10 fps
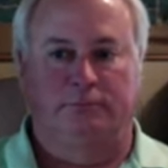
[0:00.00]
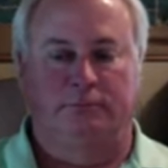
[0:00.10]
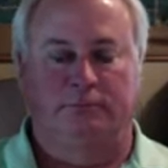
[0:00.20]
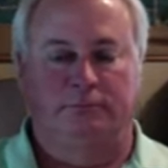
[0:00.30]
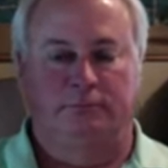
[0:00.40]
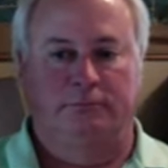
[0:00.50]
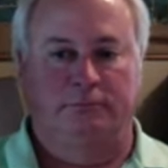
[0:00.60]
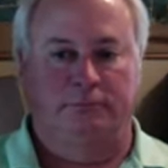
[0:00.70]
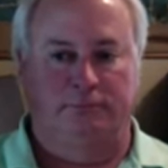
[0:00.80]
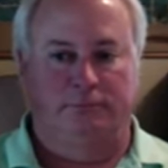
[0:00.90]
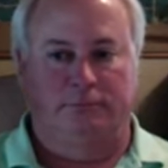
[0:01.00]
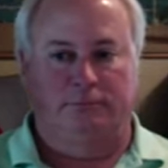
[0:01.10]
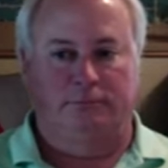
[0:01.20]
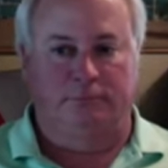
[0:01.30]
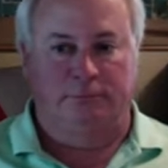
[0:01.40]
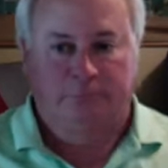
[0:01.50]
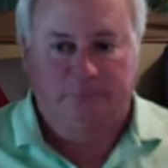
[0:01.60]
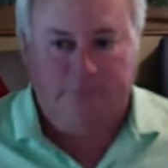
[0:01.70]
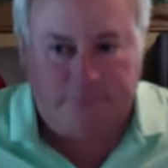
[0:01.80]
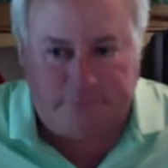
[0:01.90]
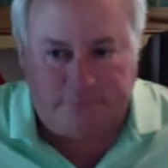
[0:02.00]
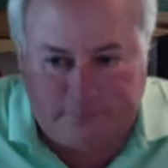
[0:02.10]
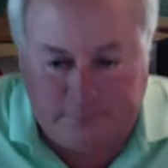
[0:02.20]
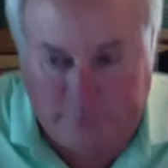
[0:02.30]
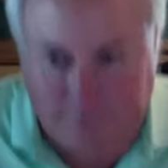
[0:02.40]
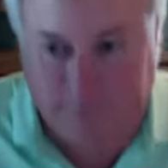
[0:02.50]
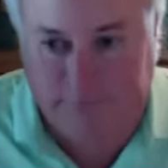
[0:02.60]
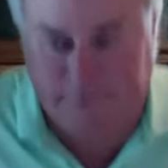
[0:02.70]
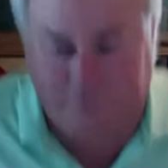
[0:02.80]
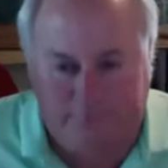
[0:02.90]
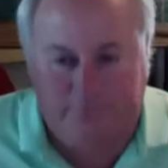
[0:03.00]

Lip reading: [no speech]